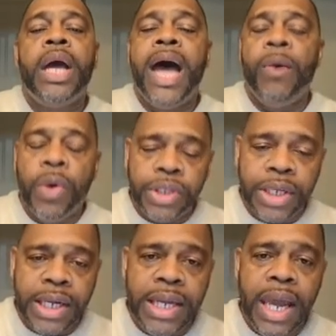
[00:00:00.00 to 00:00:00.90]
I want to
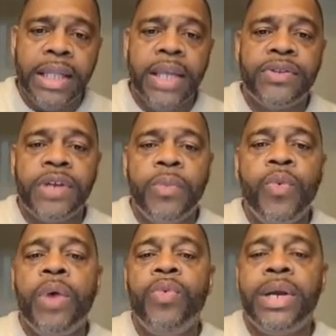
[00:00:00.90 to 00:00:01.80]
connect and
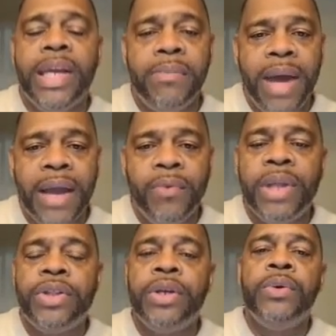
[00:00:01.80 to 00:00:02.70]
someone will get back
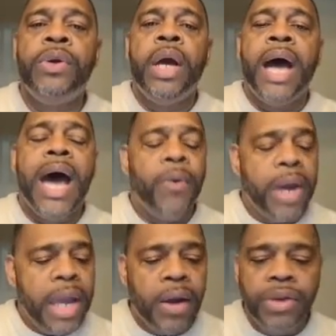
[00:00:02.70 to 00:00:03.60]
with you.
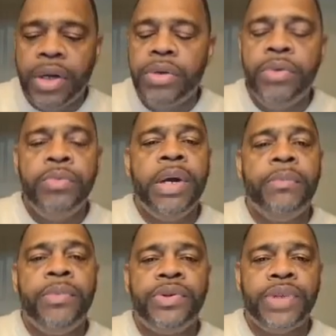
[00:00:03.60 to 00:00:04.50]
Our elder, new
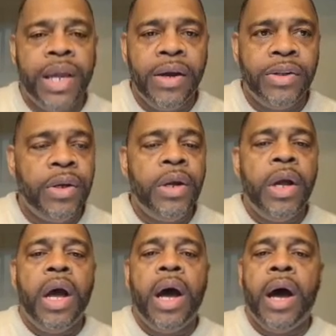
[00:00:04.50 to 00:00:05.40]
members, elder
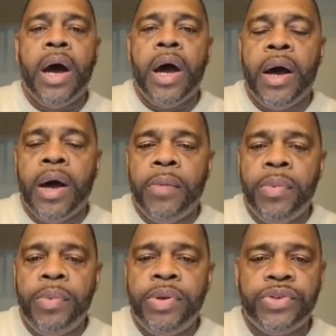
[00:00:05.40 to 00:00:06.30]
uh, uh,
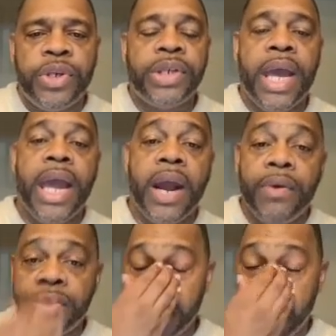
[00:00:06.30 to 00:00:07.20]
Patricia
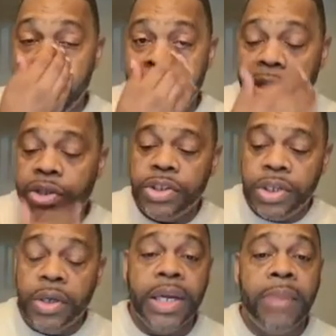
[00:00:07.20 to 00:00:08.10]
Harris, you will make sure
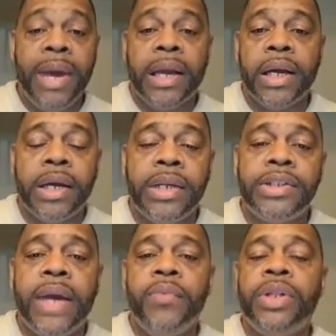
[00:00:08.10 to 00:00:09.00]
she'll get back in
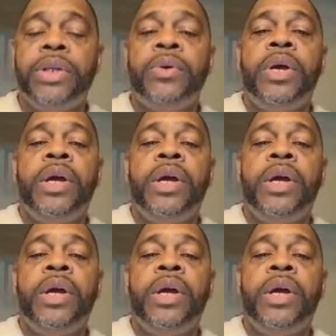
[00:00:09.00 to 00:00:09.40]
contact with you.